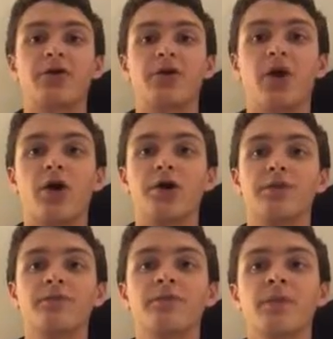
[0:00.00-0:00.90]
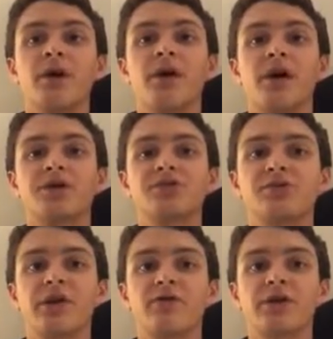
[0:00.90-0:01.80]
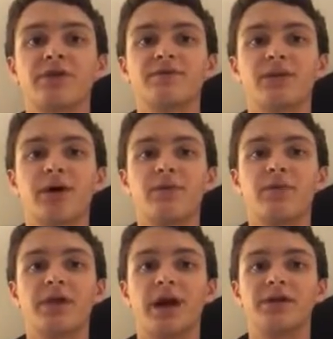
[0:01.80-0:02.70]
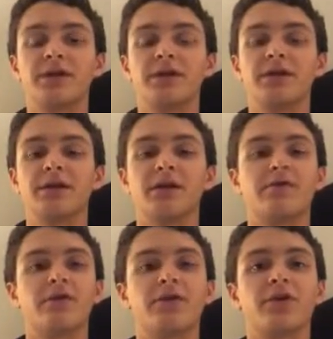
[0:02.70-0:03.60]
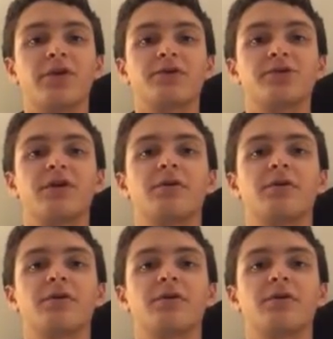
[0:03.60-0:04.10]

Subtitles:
her daughter, Hester never gives up the identity of her daughter's